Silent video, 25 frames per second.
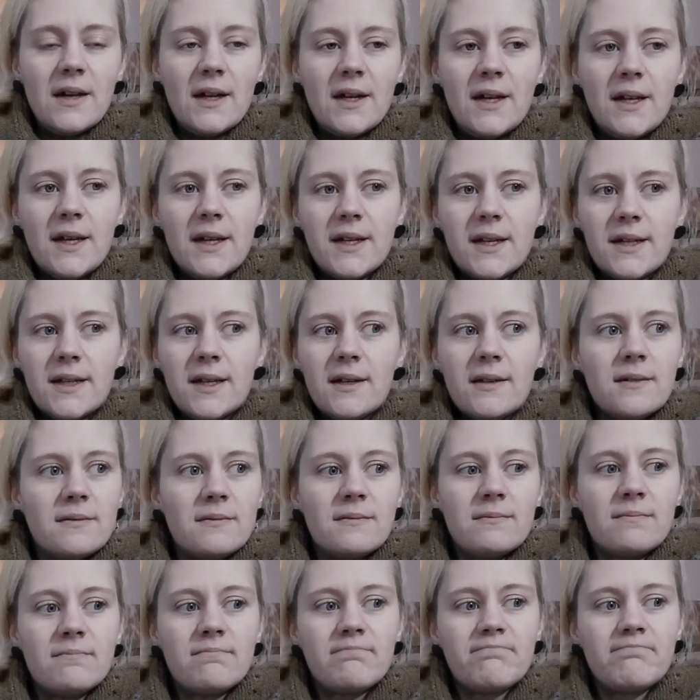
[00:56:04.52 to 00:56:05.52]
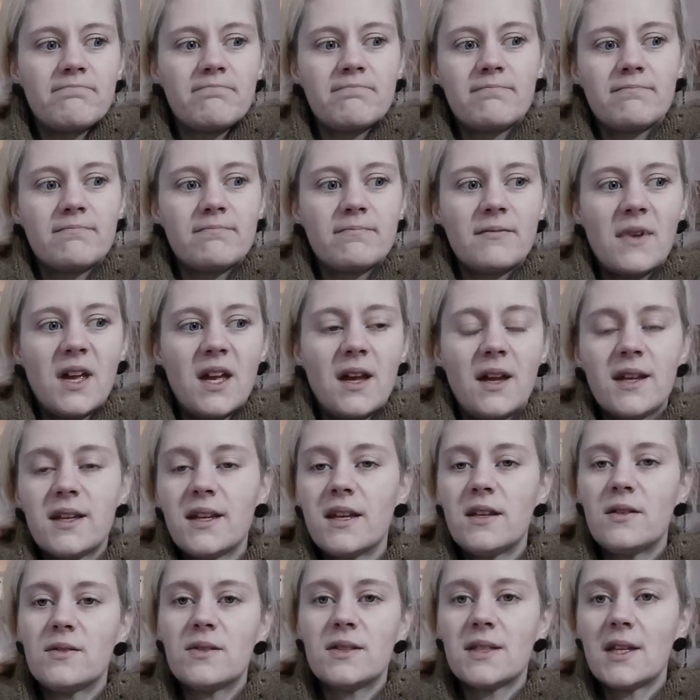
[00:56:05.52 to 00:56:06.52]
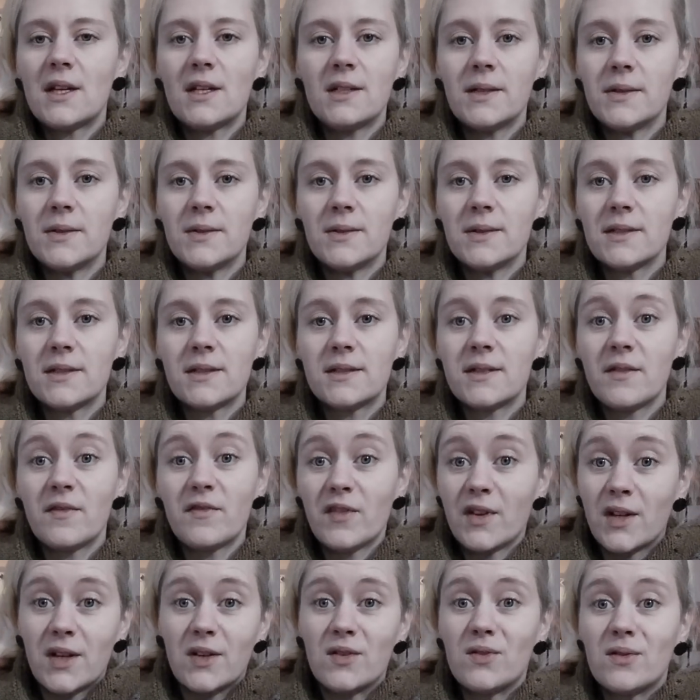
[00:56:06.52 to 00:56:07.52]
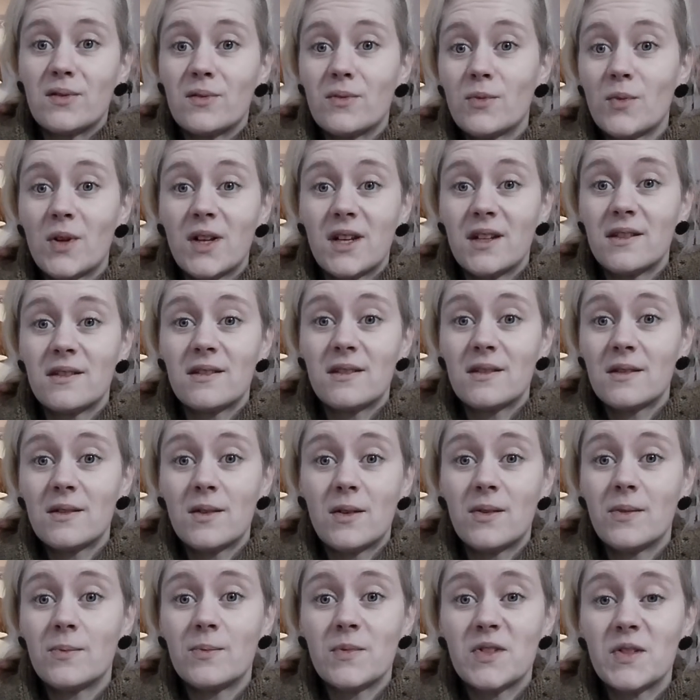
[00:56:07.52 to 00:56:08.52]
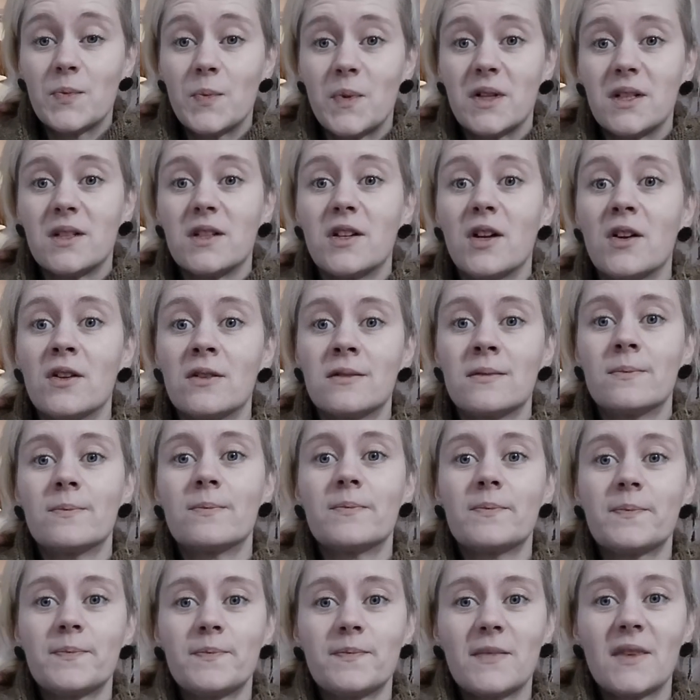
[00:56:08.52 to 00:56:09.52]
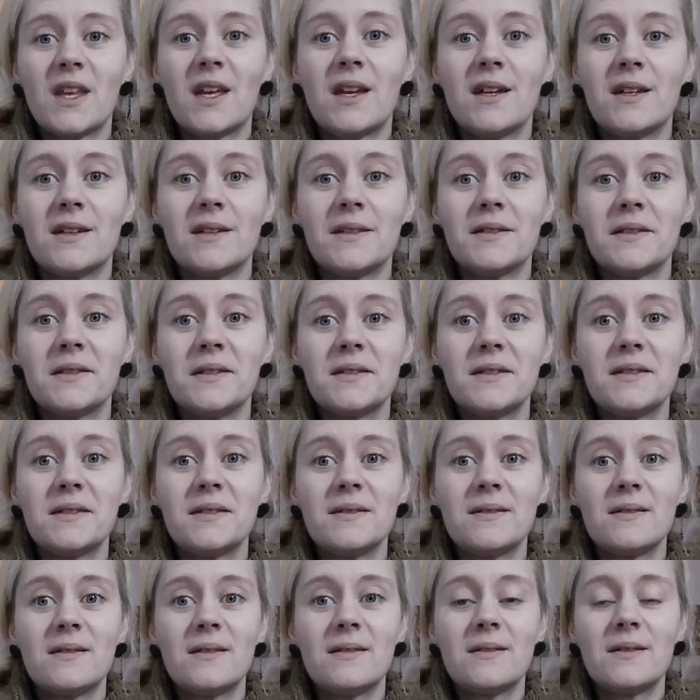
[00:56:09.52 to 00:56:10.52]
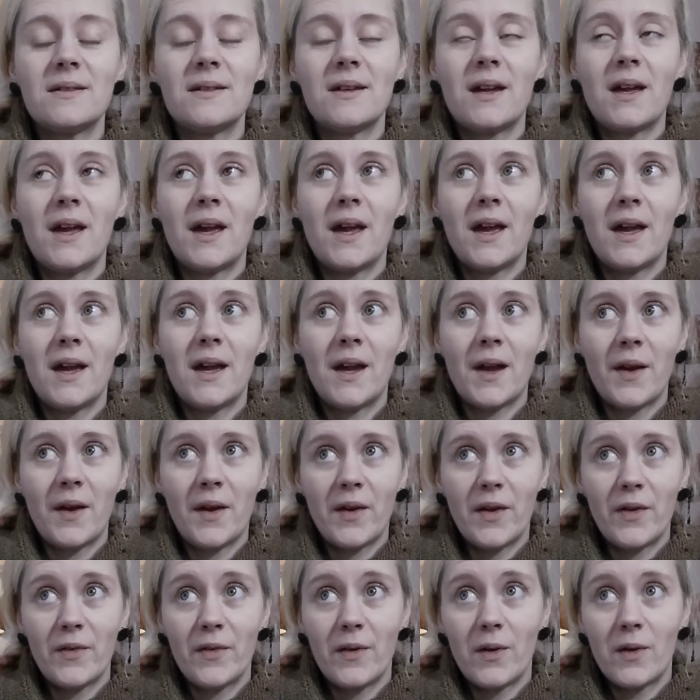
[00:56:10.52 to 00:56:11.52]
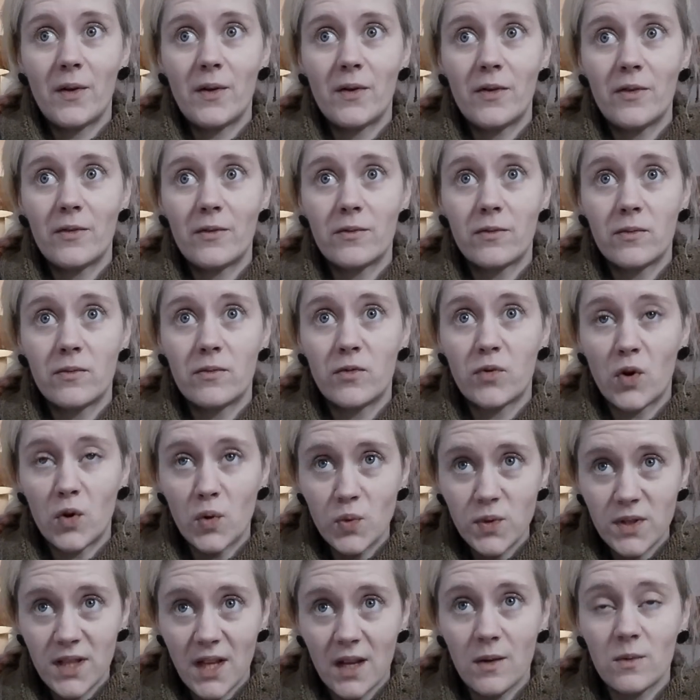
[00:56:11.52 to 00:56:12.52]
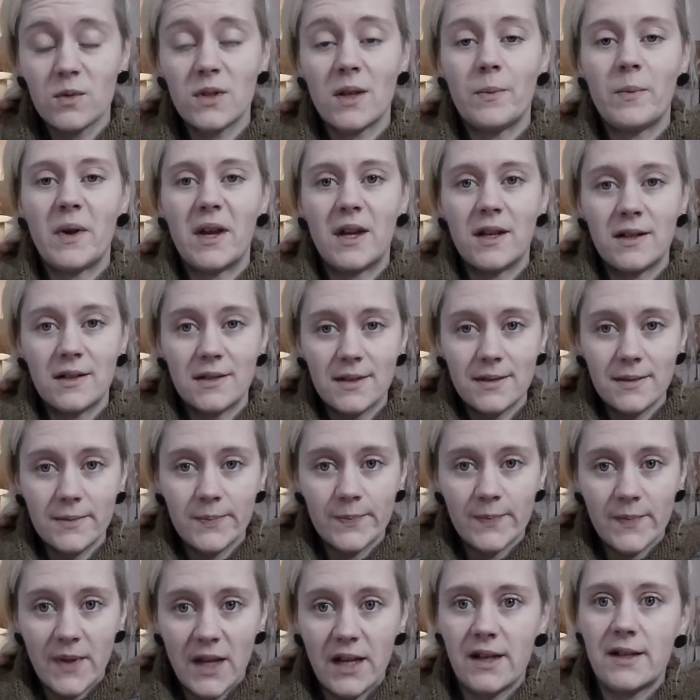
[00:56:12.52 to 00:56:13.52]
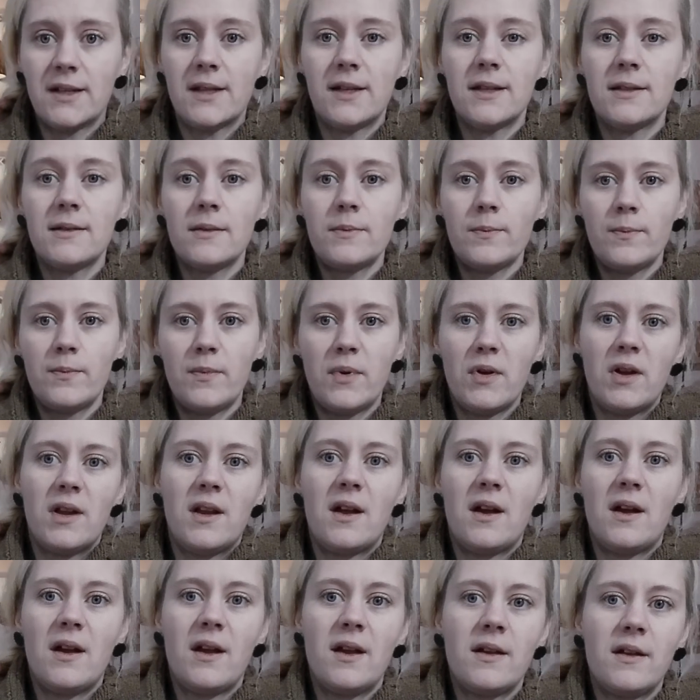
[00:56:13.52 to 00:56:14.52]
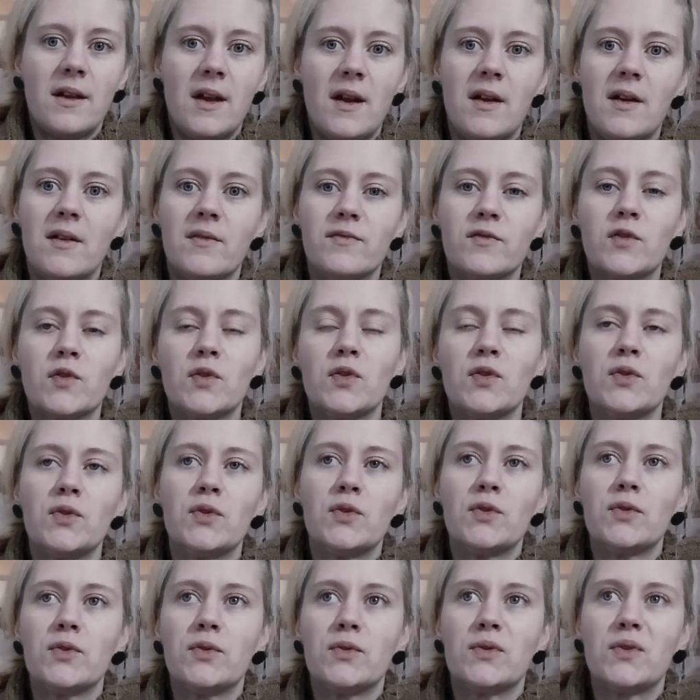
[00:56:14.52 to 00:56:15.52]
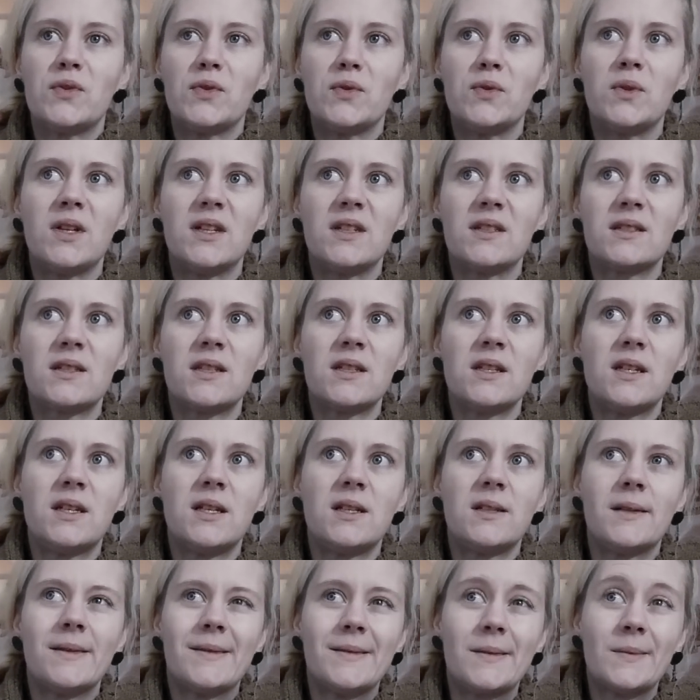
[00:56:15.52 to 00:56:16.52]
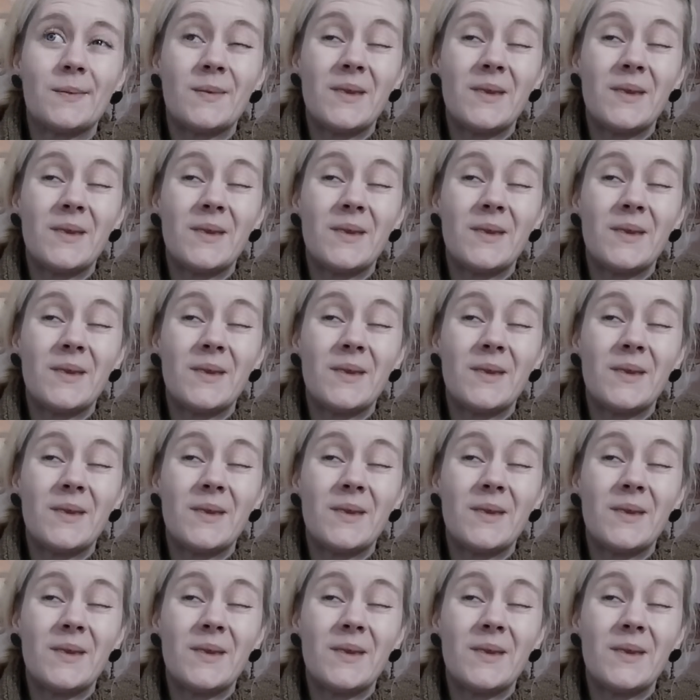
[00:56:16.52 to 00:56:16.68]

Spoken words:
I can just tell you it's a fingering weight home spun yarn. And I wrote down the pattern, I did, but I have to do this in